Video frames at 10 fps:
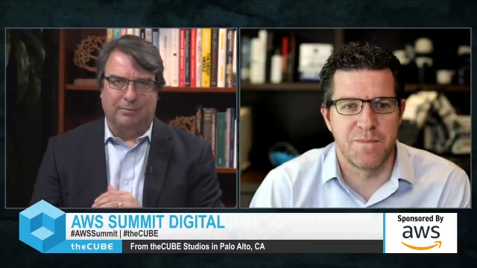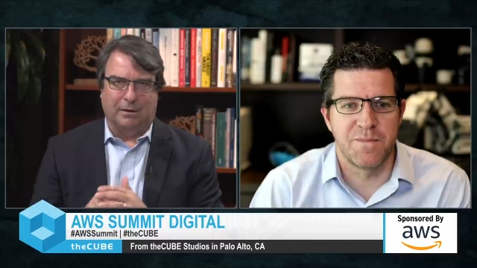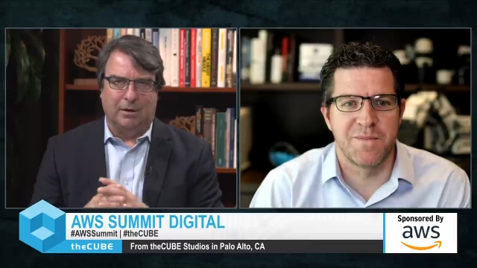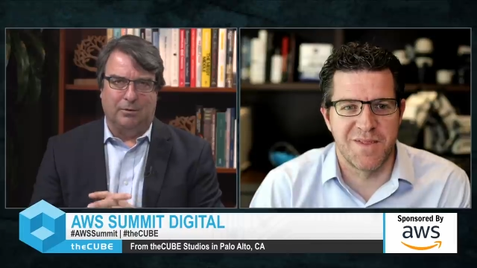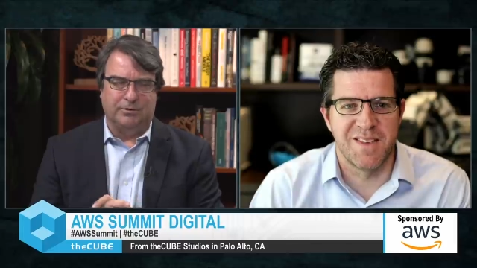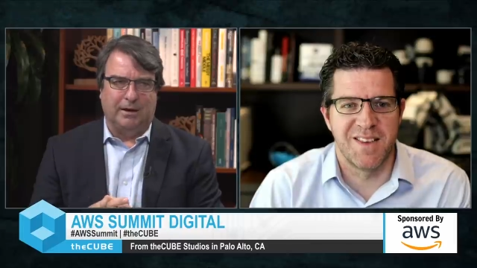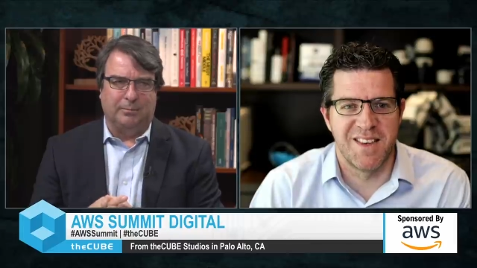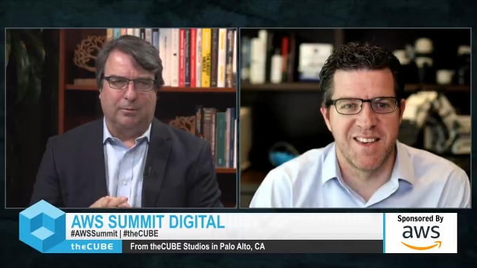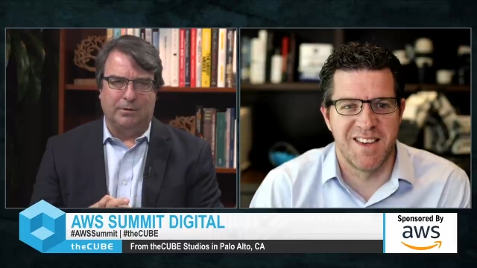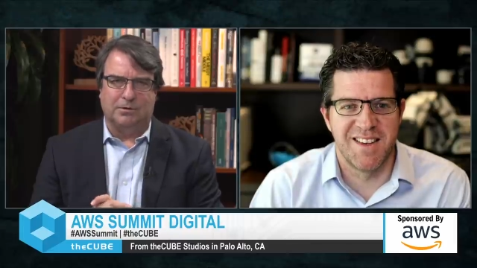Speaker 1: a code
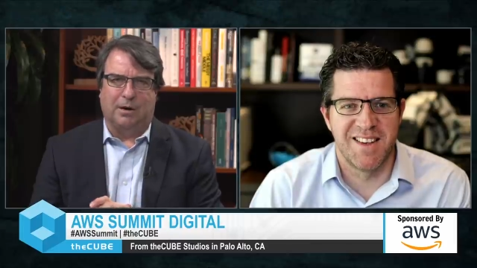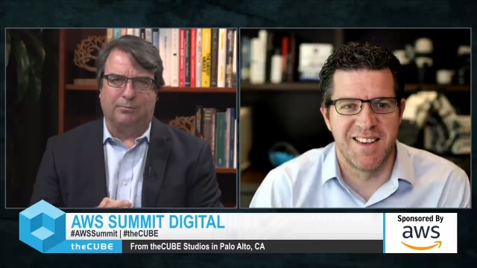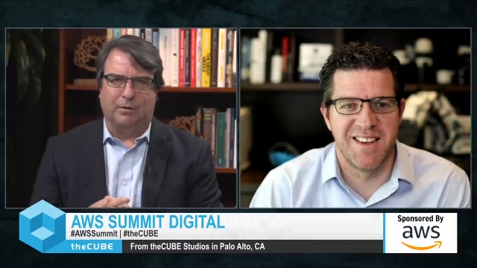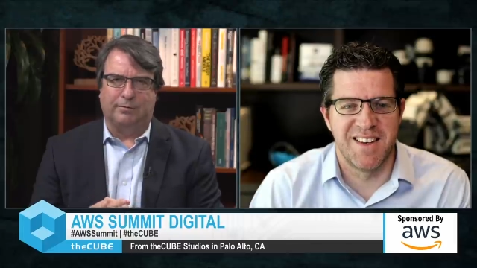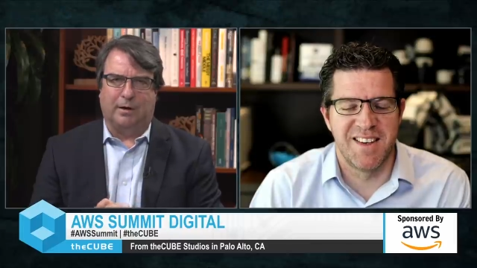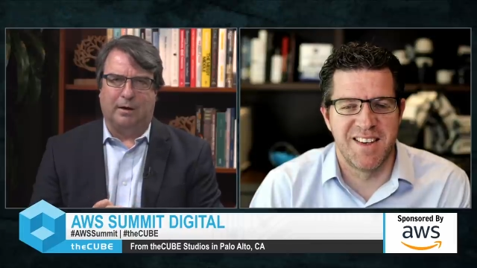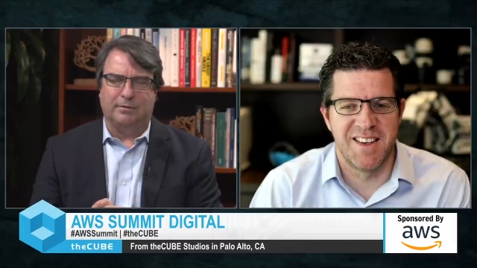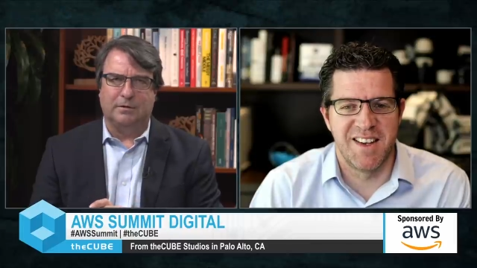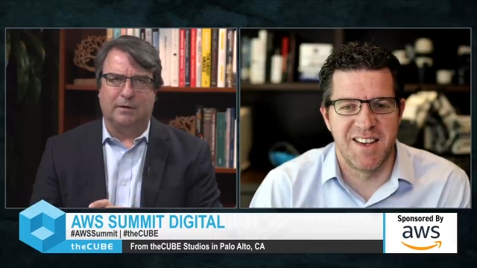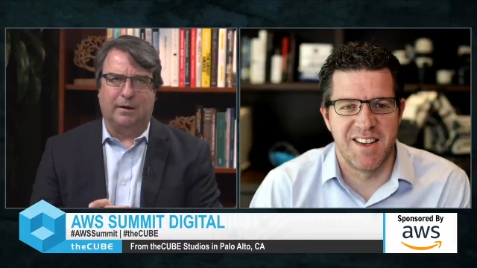standpoint, software defined
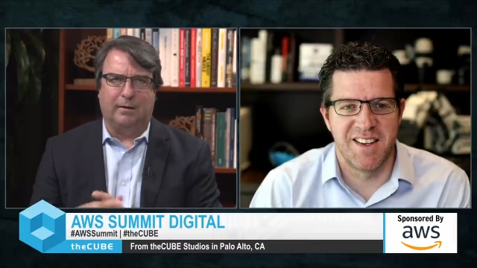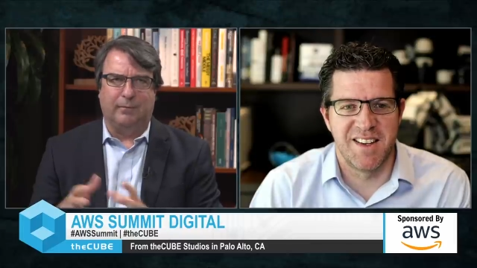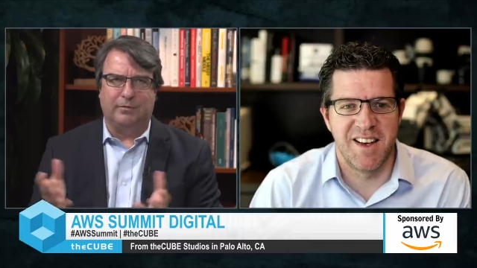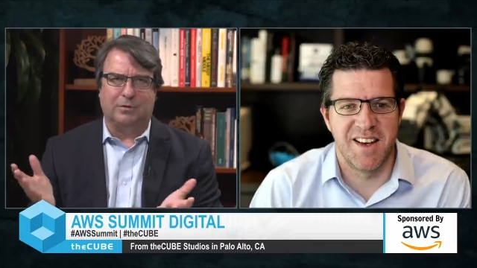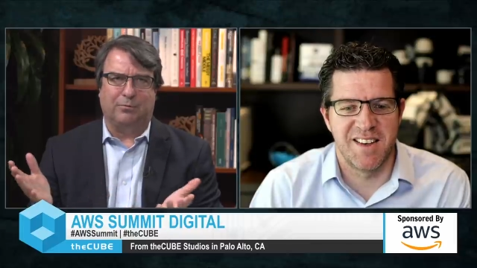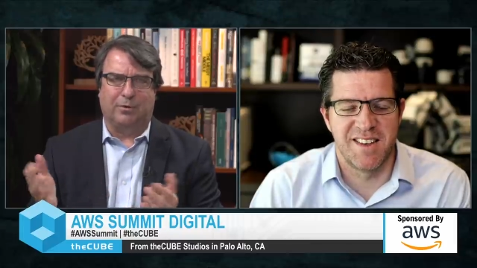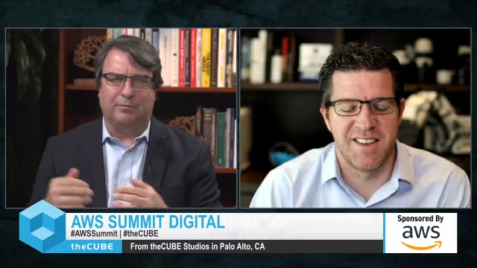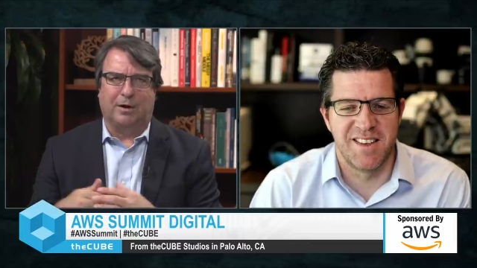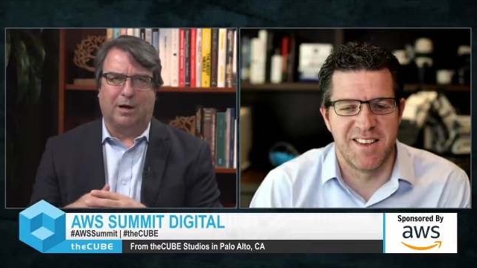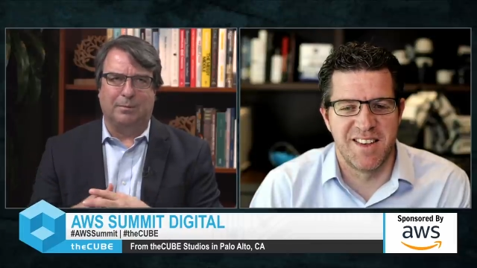um, yeah. software
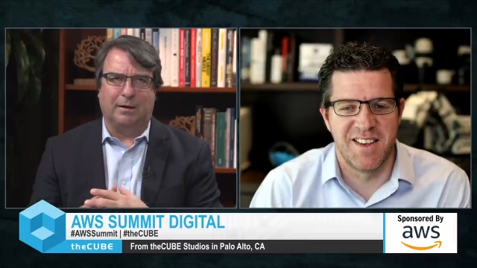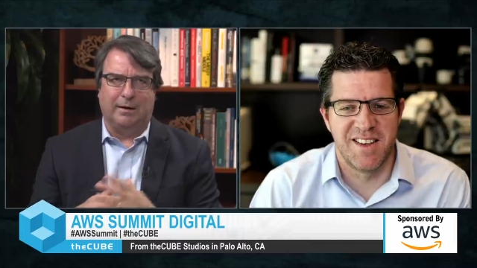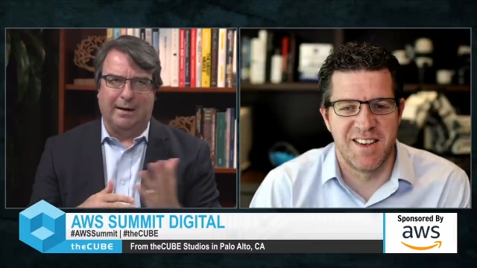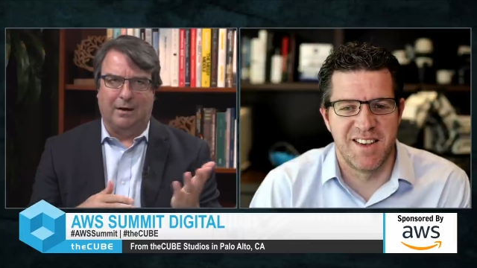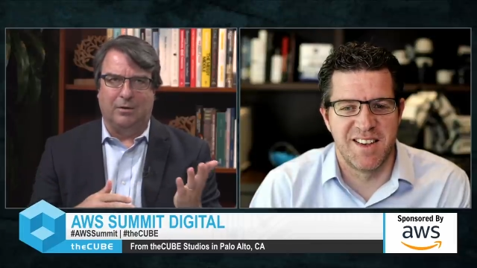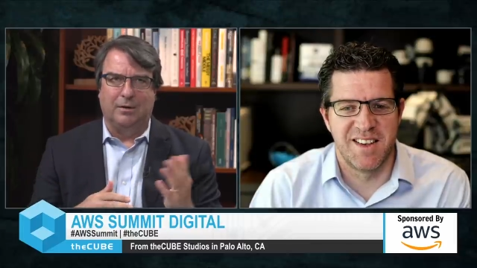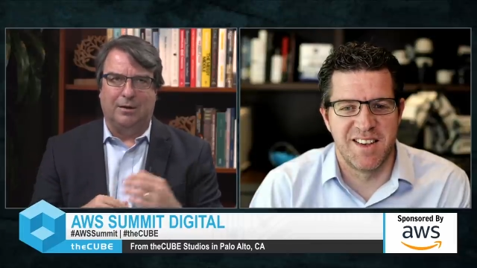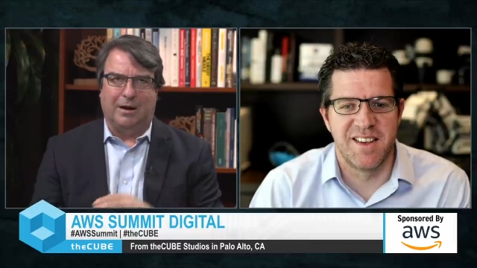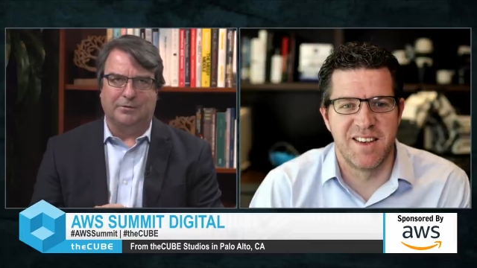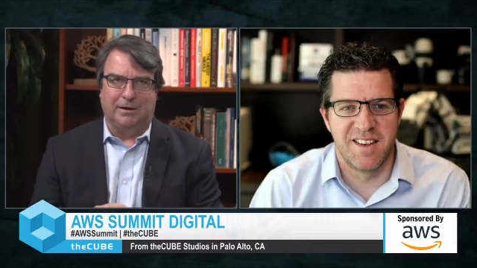environment, and now
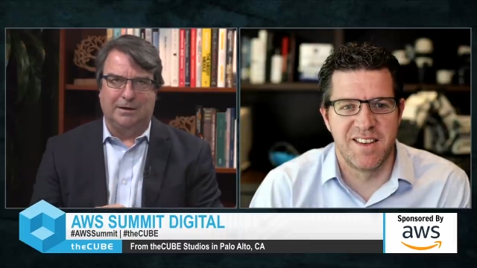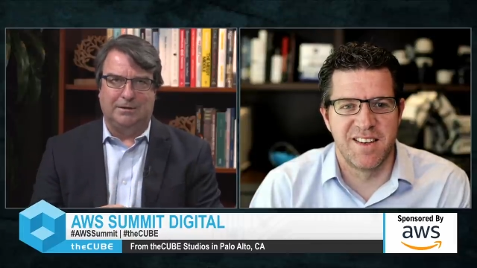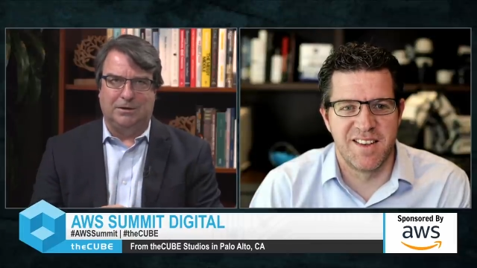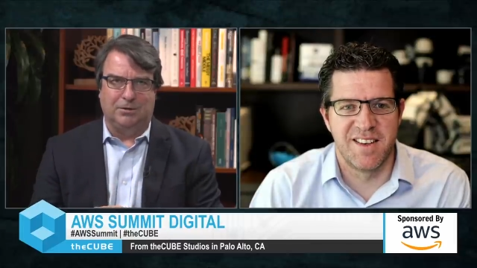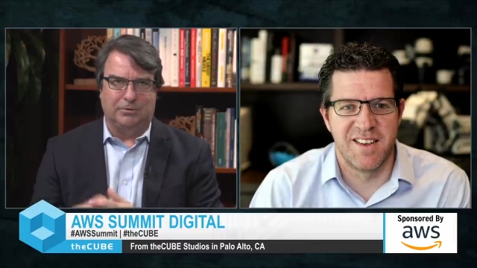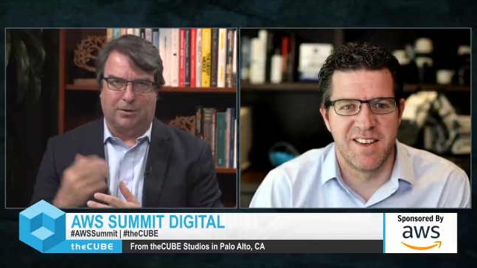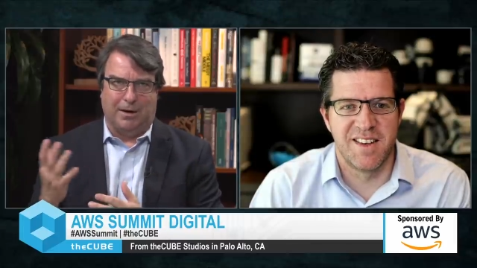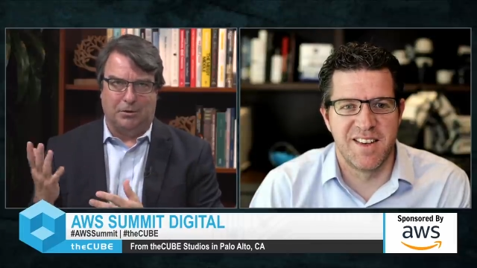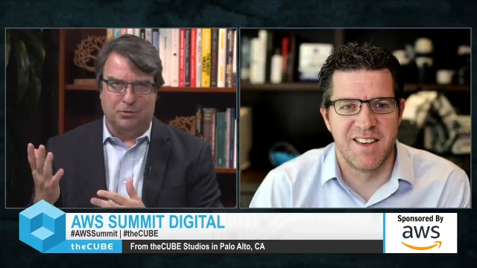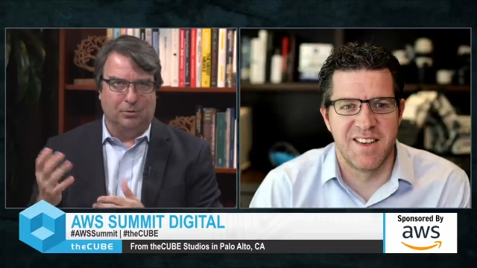obviously EC2 is the
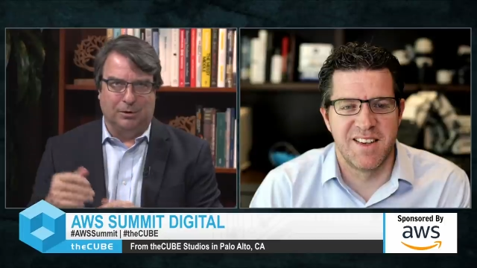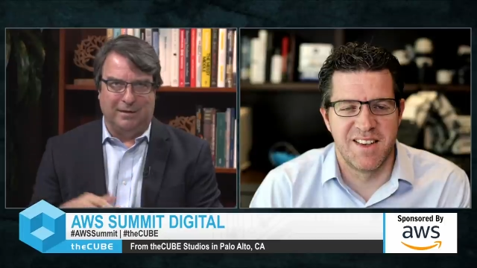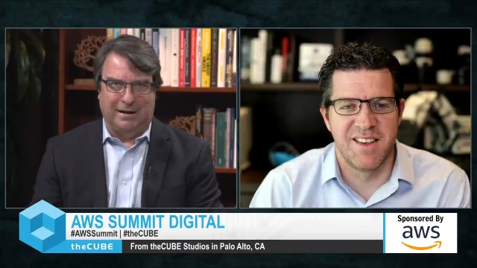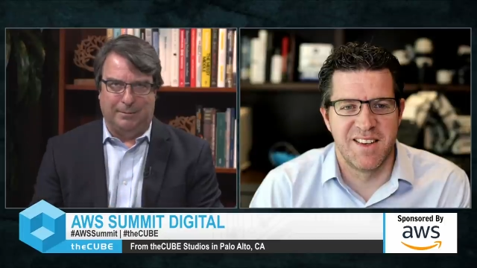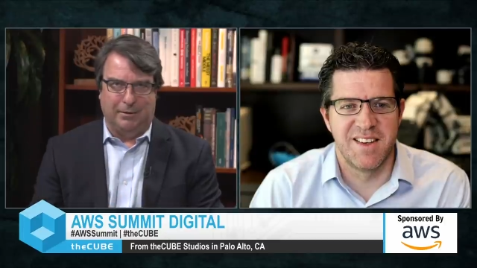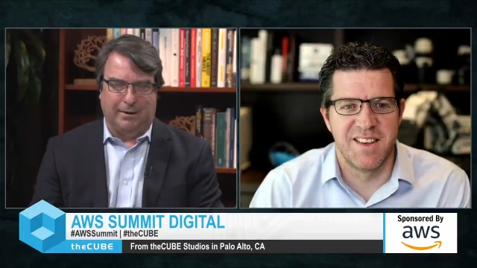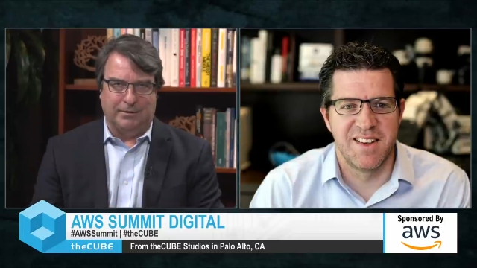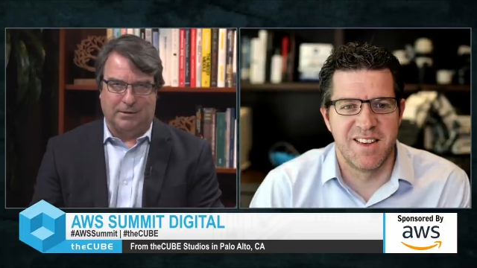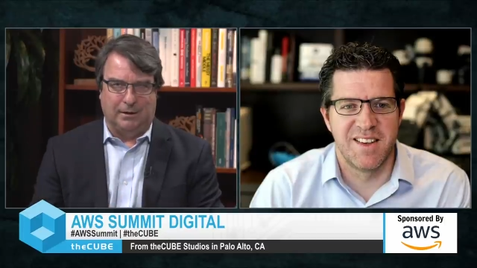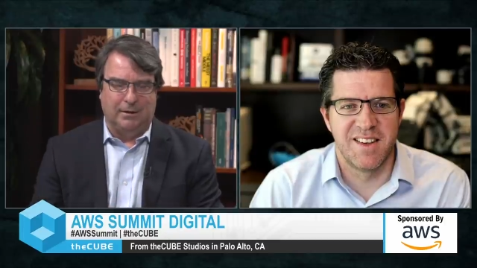crown jewel of
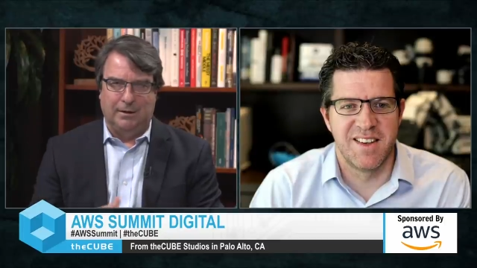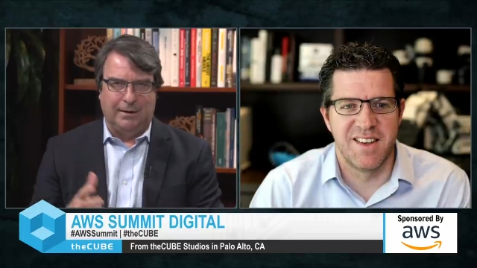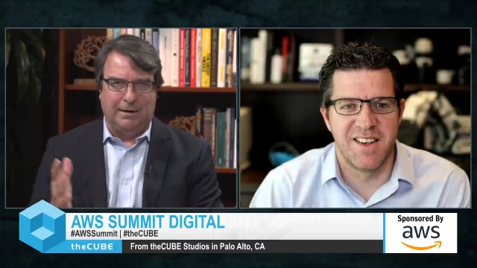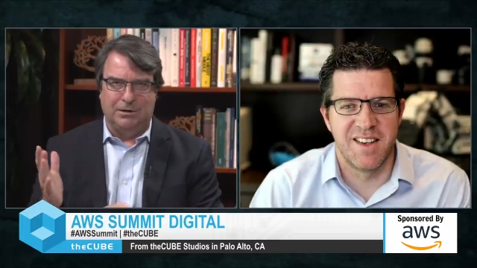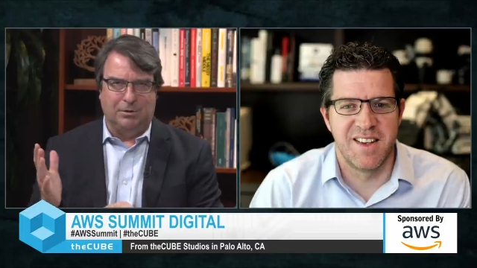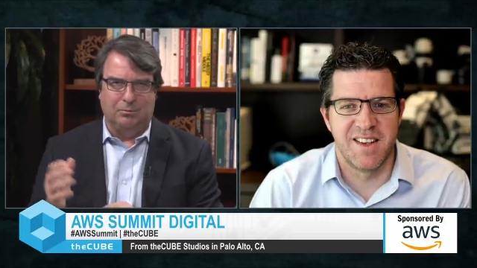AWS and, and doing